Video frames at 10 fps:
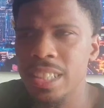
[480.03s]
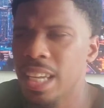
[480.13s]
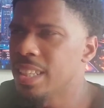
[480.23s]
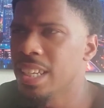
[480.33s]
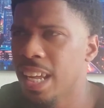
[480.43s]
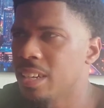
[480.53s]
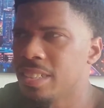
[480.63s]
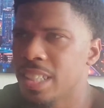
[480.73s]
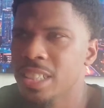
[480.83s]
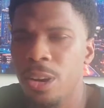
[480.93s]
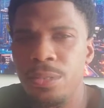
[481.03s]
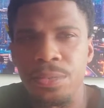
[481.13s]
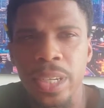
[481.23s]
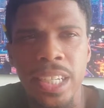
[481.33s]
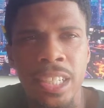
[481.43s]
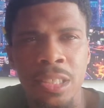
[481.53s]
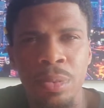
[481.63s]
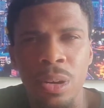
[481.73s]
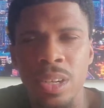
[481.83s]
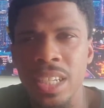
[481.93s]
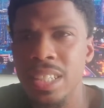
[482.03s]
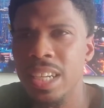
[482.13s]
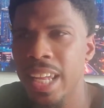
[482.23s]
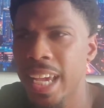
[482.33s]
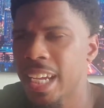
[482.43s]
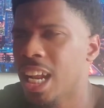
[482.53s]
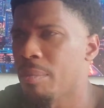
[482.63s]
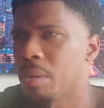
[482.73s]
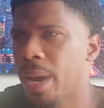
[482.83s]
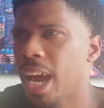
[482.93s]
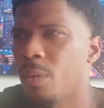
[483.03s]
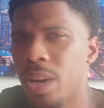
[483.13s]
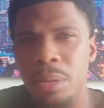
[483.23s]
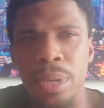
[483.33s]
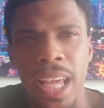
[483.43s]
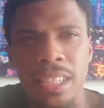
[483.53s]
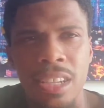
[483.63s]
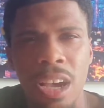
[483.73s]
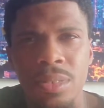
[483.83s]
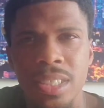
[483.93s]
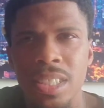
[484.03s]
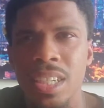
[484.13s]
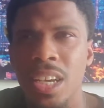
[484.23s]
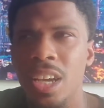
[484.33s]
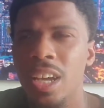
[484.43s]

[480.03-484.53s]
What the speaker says: nothing else that's gonna free us, bro, other than economic power and black sovereignty.